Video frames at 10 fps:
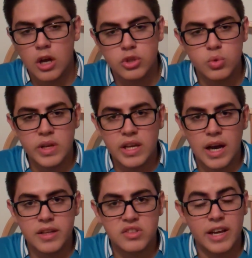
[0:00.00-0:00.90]
Zuniga
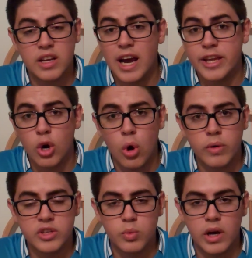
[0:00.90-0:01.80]
on the side,
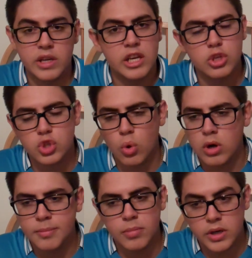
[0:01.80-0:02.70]
Callejon as well. He didn't
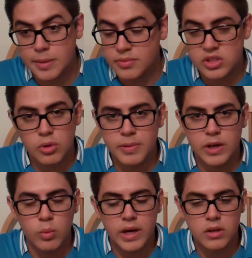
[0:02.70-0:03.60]
score, but he still
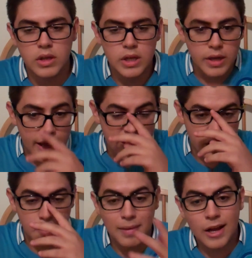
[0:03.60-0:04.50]
played well. And
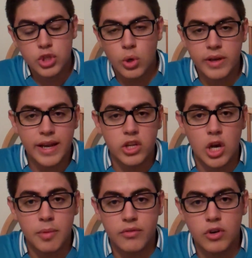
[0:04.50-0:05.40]
Majo, again,
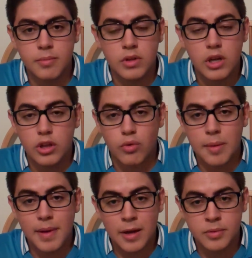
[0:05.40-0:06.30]
coming from the
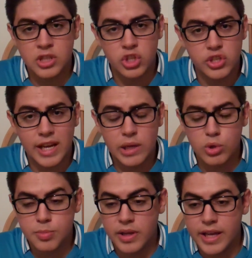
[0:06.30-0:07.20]
right-back position that he
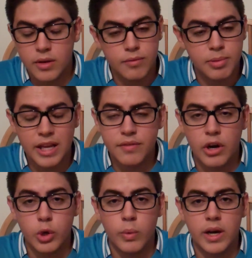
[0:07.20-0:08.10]
was playing, played
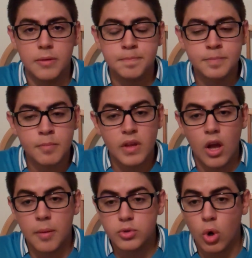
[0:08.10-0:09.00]
very well.
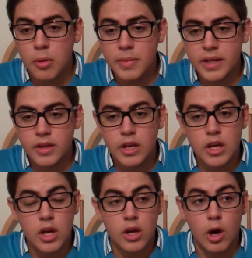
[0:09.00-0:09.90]
Dortmund,
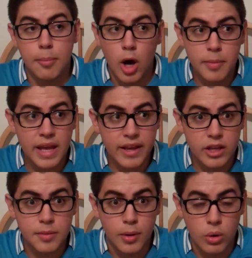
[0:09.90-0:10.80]
Aubameyang
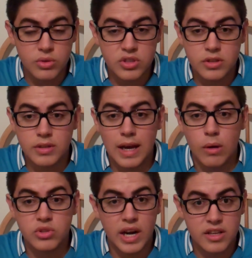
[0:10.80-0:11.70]
hit the post. I
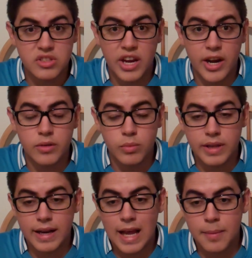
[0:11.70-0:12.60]
was kind of scared when
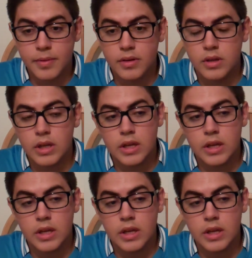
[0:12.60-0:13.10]
that happened.